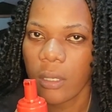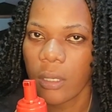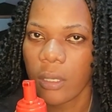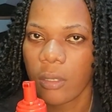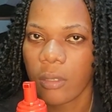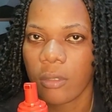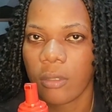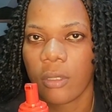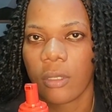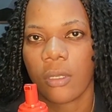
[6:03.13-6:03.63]
you
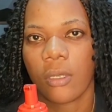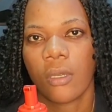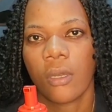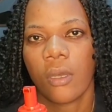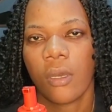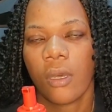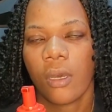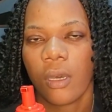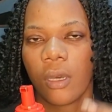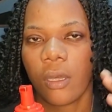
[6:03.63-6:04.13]
know,
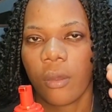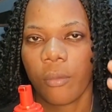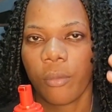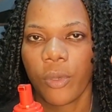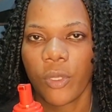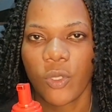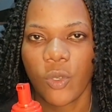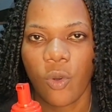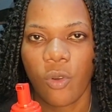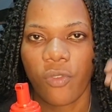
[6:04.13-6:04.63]

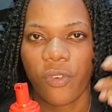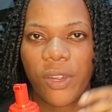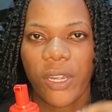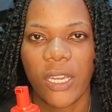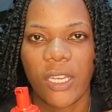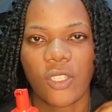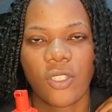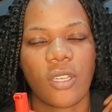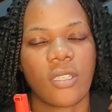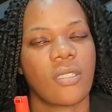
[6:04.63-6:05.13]
put
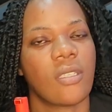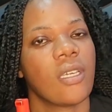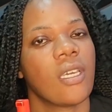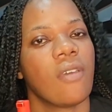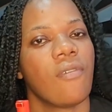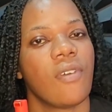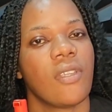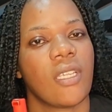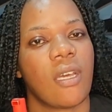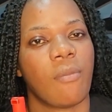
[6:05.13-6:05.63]
overhead just to
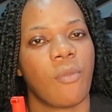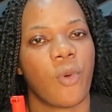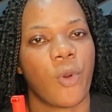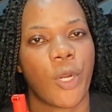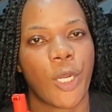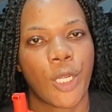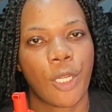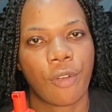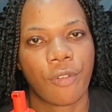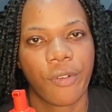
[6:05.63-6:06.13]
give it a
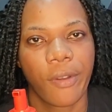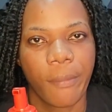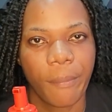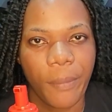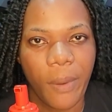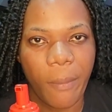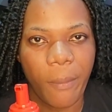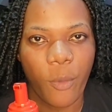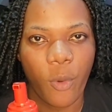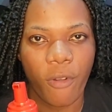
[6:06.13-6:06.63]
more crimp
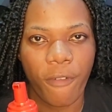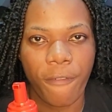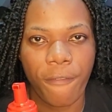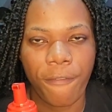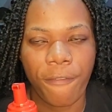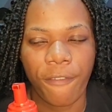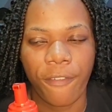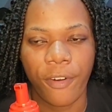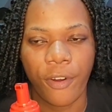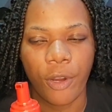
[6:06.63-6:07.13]
and more
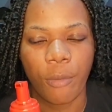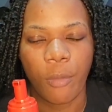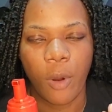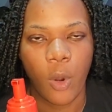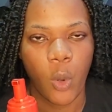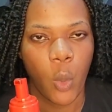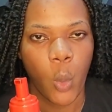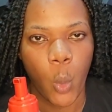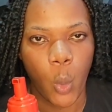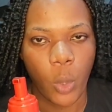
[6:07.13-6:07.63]
firmer
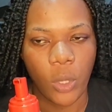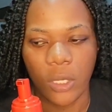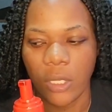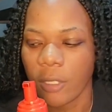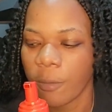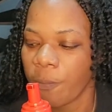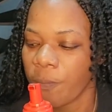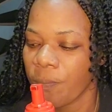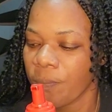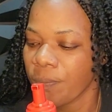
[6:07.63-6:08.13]
hold.
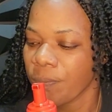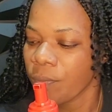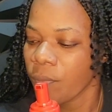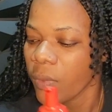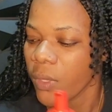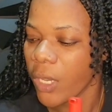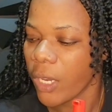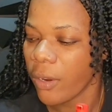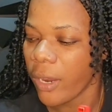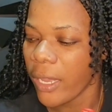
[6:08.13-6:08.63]

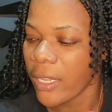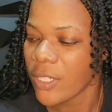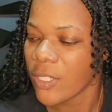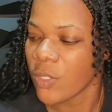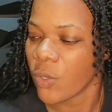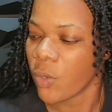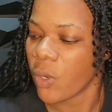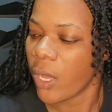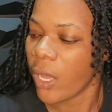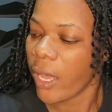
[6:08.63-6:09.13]
Alright,
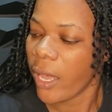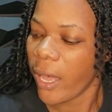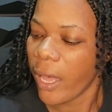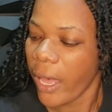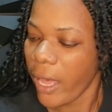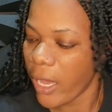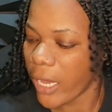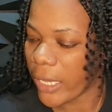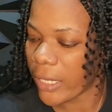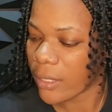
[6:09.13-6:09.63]
so,
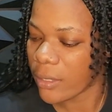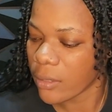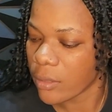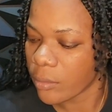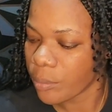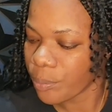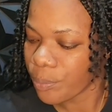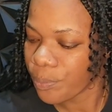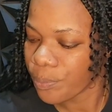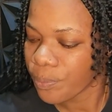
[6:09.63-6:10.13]
and
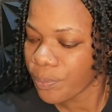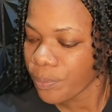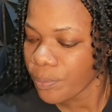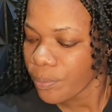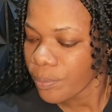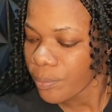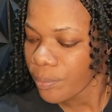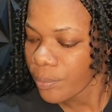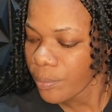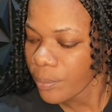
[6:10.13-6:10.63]

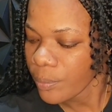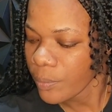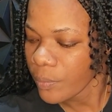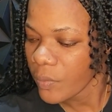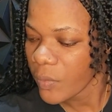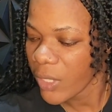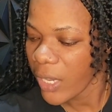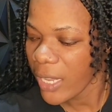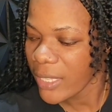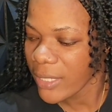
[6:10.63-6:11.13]

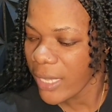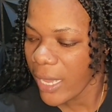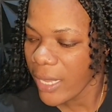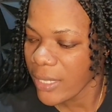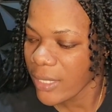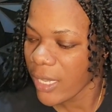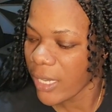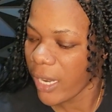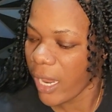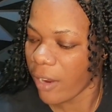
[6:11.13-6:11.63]
as I
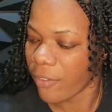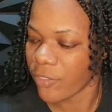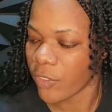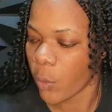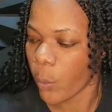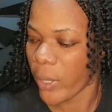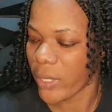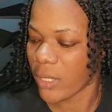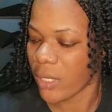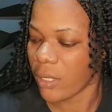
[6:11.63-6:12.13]
said, after
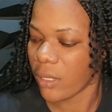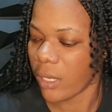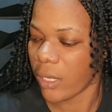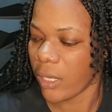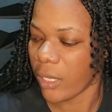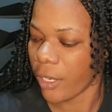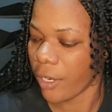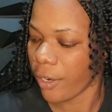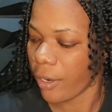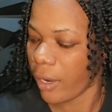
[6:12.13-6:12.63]
wetting the
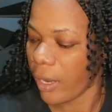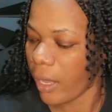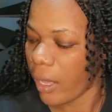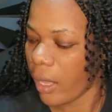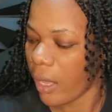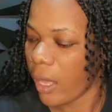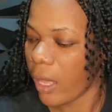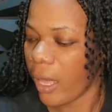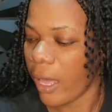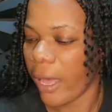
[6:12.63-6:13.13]
hair,
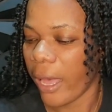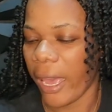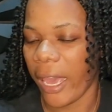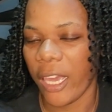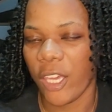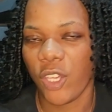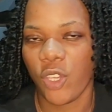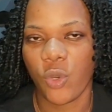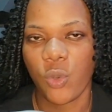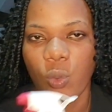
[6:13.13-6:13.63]
I
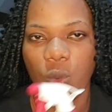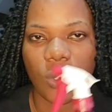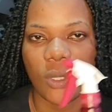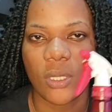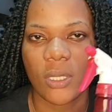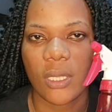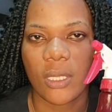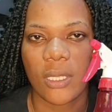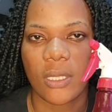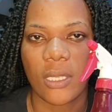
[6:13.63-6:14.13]
use,
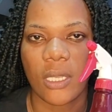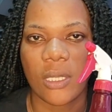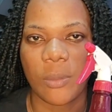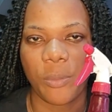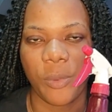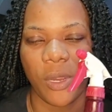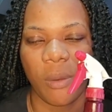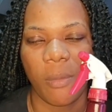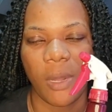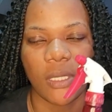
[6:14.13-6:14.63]
this is a
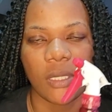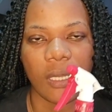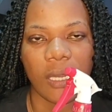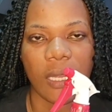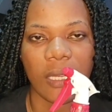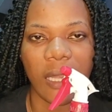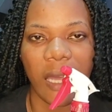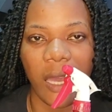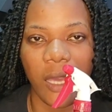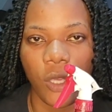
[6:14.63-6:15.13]
spray bottle
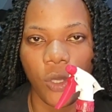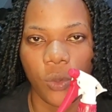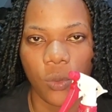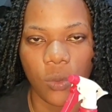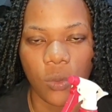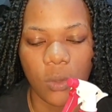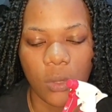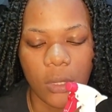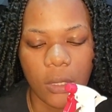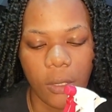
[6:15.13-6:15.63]
that I
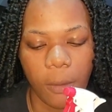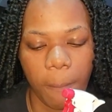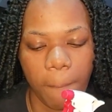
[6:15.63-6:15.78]
use,